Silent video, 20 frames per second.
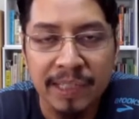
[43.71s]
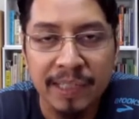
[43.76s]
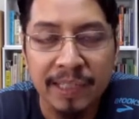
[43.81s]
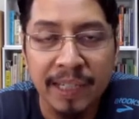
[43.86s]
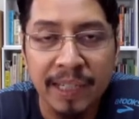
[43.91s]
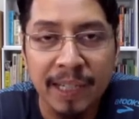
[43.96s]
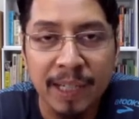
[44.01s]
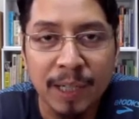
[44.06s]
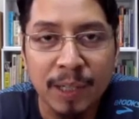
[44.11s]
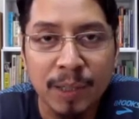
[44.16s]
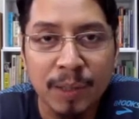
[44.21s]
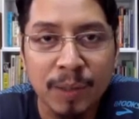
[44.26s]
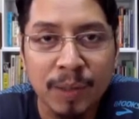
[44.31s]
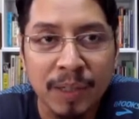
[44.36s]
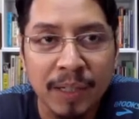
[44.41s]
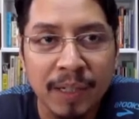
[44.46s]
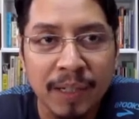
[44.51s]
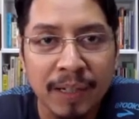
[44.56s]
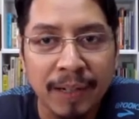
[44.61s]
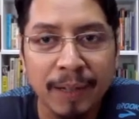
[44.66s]
Now,
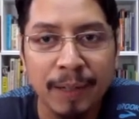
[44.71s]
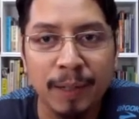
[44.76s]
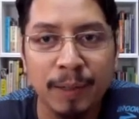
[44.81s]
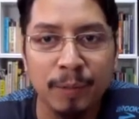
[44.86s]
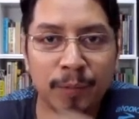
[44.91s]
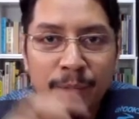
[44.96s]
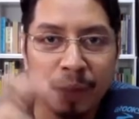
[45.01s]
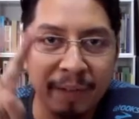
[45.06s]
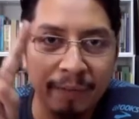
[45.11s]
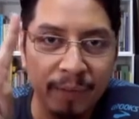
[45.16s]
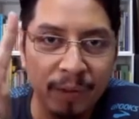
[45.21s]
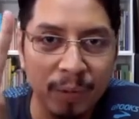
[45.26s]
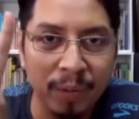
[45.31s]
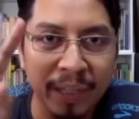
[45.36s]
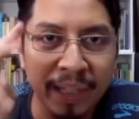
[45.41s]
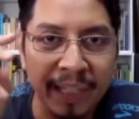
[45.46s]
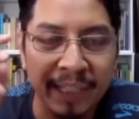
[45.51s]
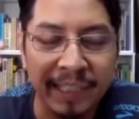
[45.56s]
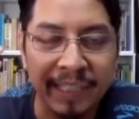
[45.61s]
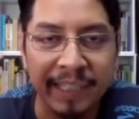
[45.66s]
we have two
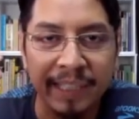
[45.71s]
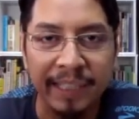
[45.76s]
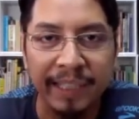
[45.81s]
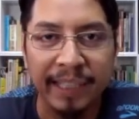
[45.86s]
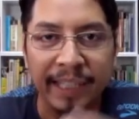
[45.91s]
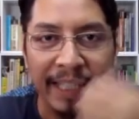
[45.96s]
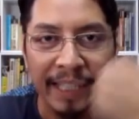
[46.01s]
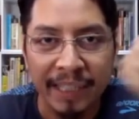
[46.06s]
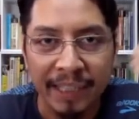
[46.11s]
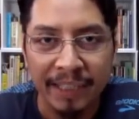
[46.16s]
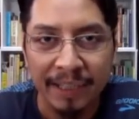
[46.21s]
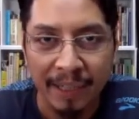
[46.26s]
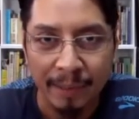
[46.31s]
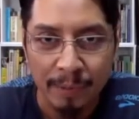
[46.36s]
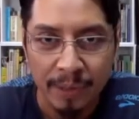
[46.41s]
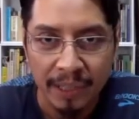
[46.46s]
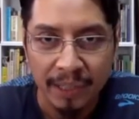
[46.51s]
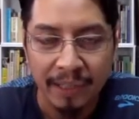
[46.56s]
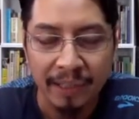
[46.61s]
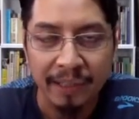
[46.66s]
things here:
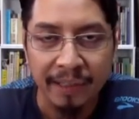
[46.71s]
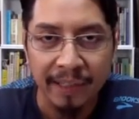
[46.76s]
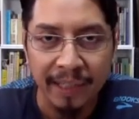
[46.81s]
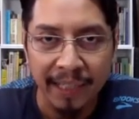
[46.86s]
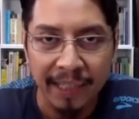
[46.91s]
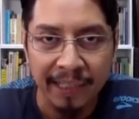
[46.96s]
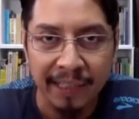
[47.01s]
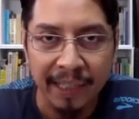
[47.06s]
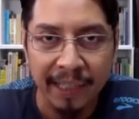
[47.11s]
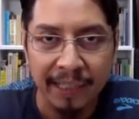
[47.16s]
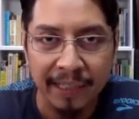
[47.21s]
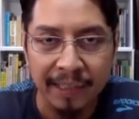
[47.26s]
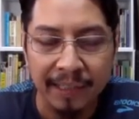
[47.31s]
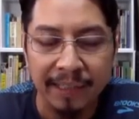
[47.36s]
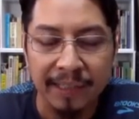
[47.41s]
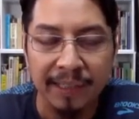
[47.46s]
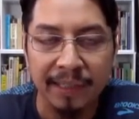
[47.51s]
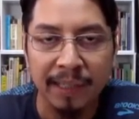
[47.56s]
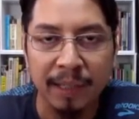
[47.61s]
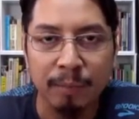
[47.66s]
interruption, things
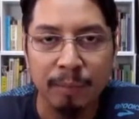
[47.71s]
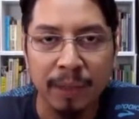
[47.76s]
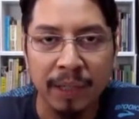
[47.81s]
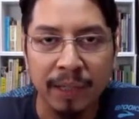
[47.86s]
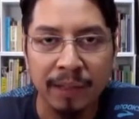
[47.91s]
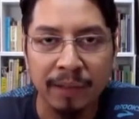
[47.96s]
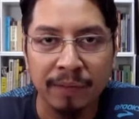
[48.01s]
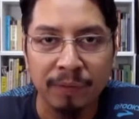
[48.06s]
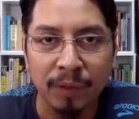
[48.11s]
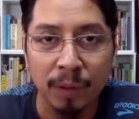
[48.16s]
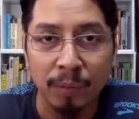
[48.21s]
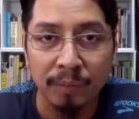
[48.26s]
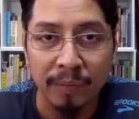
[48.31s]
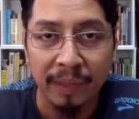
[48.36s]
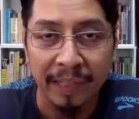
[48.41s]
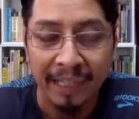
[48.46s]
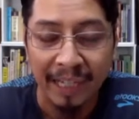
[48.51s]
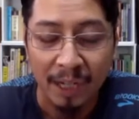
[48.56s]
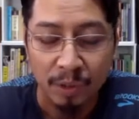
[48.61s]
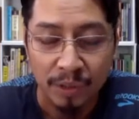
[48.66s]
that's coming from
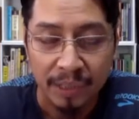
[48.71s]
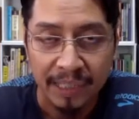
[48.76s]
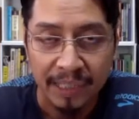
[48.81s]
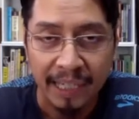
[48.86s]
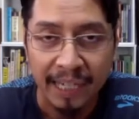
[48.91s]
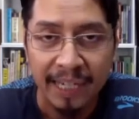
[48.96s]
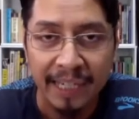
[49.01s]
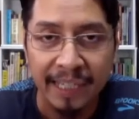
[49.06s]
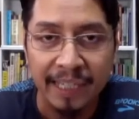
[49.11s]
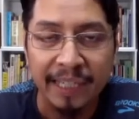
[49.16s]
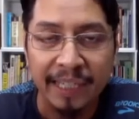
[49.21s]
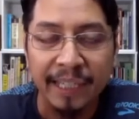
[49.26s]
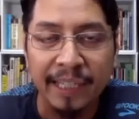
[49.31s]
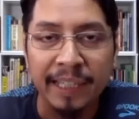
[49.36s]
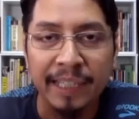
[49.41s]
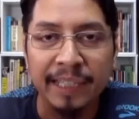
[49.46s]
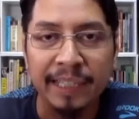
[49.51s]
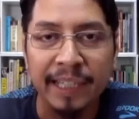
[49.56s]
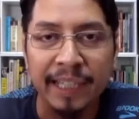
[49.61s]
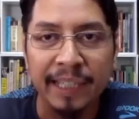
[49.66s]
the outside,
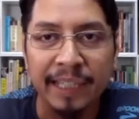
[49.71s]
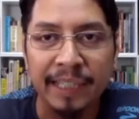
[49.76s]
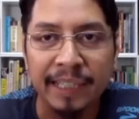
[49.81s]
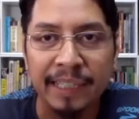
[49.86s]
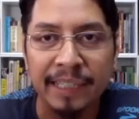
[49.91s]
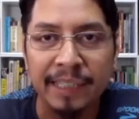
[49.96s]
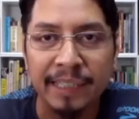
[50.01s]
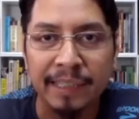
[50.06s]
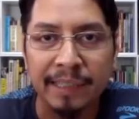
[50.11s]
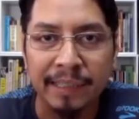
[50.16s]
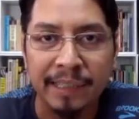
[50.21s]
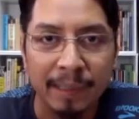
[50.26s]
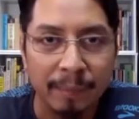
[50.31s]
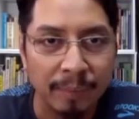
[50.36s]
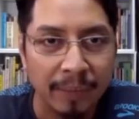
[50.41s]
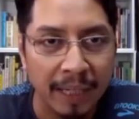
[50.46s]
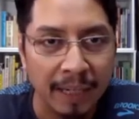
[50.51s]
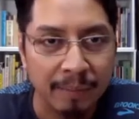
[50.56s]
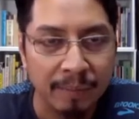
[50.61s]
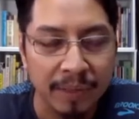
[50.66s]
that is
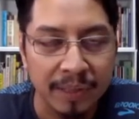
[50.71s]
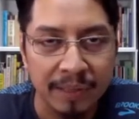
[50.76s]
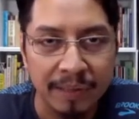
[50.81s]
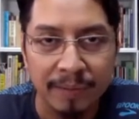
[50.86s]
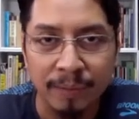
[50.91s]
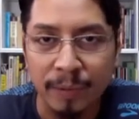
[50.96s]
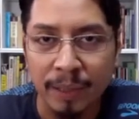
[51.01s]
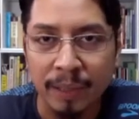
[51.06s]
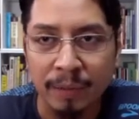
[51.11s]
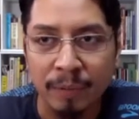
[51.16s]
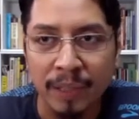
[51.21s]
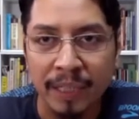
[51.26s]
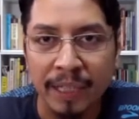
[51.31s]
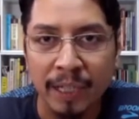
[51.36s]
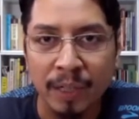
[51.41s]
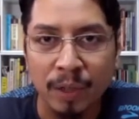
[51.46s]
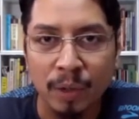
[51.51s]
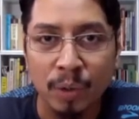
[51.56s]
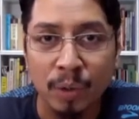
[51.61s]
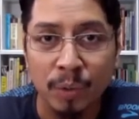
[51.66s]
sometimes we
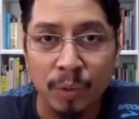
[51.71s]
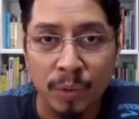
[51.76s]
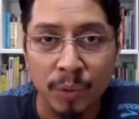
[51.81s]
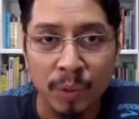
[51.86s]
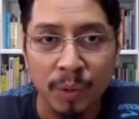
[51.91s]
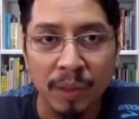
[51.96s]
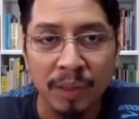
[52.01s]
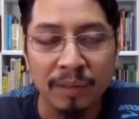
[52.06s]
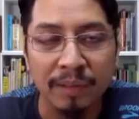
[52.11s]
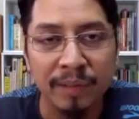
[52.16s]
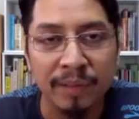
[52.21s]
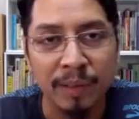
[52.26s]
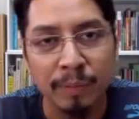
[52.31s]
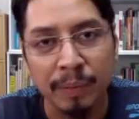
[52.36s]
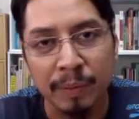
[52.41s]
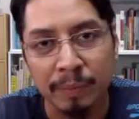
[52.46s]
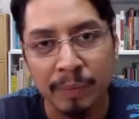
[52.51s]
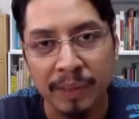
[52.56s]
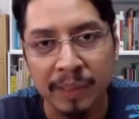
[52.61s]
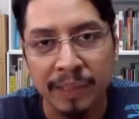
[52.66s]
cannot control, you know,
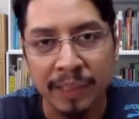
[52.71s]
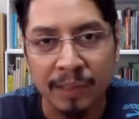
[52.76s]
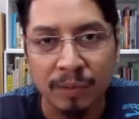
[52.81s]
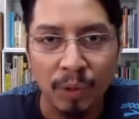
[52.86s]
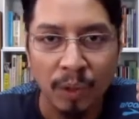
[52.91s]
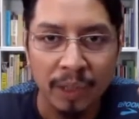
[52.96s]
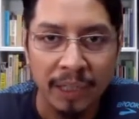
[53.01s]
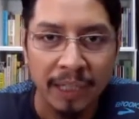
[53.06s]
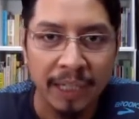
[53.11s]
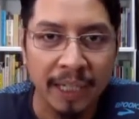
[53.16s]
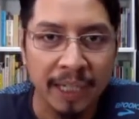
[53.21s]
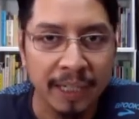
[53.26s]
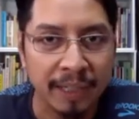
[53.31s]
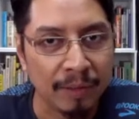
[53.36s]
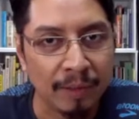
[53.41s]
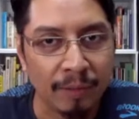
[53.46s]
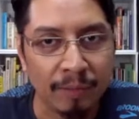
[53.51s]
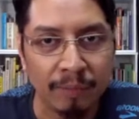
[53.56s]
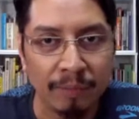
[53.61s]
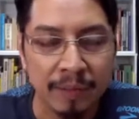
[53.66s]
people just walk in, you
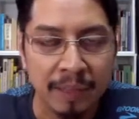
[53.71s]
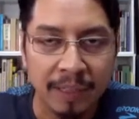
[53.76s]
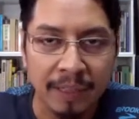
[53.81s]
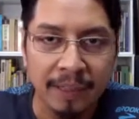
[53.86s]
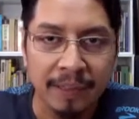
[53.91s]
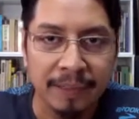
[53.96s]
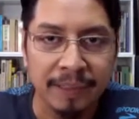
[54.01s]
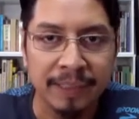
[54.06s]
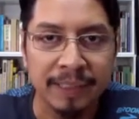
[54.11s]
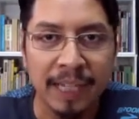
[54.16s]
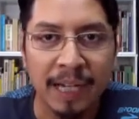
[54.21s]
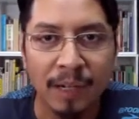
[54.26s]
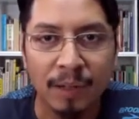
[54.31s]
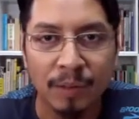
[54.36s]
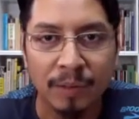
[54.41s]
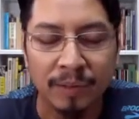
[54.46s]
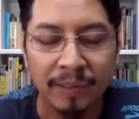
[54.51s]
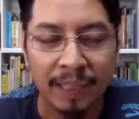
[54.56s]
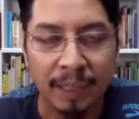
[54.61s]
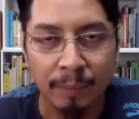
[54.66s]
know,
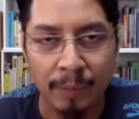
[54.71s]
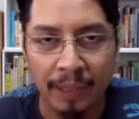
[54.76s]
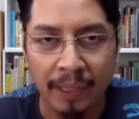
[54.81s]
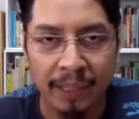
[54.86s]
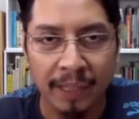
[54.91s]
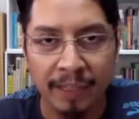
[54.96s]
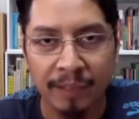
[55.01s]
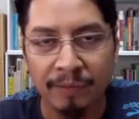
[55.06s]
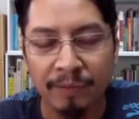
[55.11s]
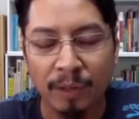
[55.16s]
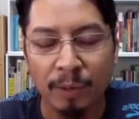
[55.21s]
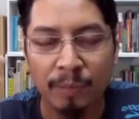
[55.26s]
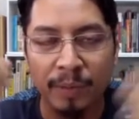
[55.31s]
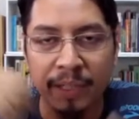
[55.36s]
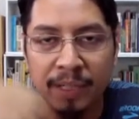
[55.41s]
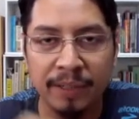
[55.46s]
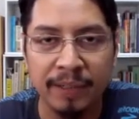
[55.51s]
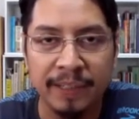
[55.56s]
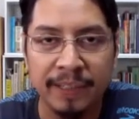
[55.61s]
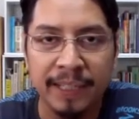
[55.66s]
sound coming in from
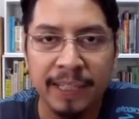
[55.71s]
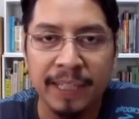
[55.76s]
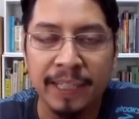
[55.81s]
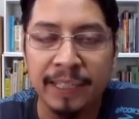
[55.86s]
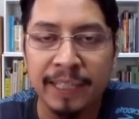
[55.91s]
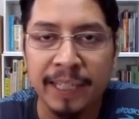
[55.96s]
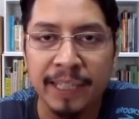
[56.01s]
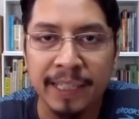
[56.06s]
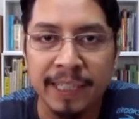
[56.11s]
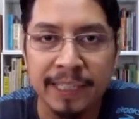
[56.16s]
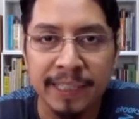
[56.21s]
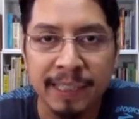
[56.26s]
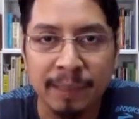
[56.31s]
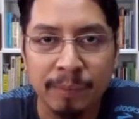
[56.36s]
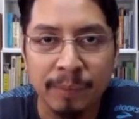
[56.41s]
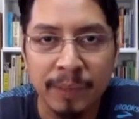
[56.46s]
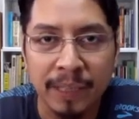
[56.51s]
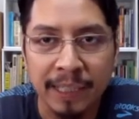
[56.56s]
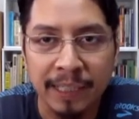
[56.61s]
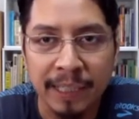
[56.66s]
here and there, that is
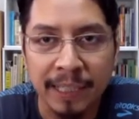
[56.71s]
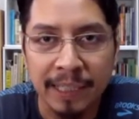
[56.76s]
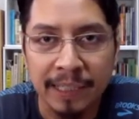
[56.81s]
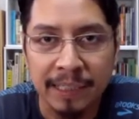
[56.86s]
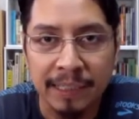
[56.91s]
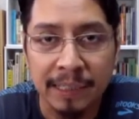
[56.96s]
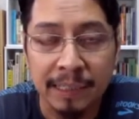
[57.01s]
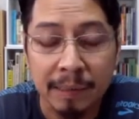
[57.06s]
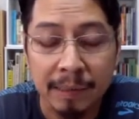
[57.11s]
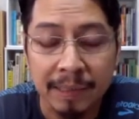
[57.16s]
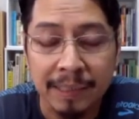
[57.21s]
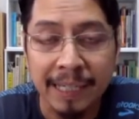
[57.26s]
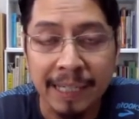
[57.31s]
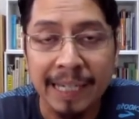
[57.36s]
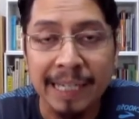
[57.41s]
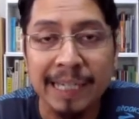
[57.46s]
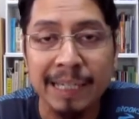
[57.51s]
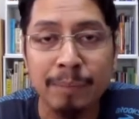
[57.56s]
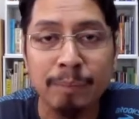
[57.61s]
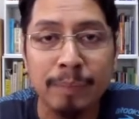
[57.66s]
something that is
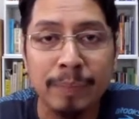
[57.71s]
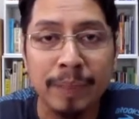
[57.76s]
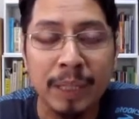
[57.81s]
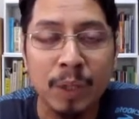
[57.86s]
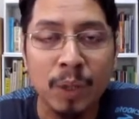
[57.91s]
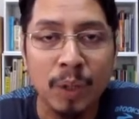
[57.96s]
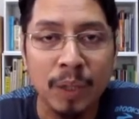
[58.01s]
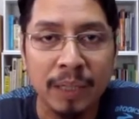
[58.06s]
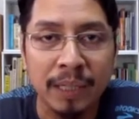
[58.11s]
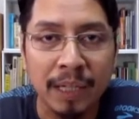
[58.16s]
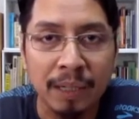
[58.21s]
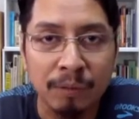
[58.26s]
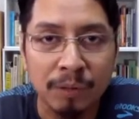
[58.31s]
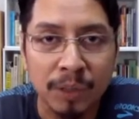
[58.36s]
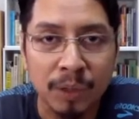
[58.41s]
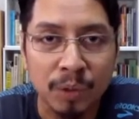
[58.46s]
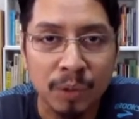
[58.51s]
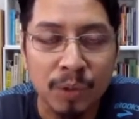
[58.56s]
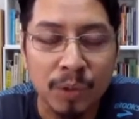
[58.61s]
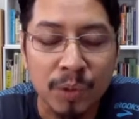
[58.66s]
slightly beyond our
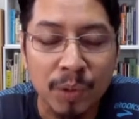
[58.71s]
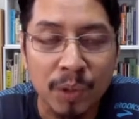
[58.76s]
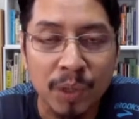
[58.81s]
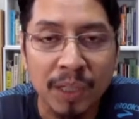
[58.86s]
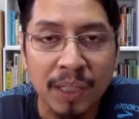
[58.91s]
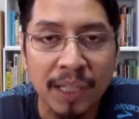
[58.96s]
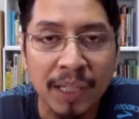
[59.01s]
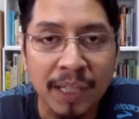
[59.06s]
control.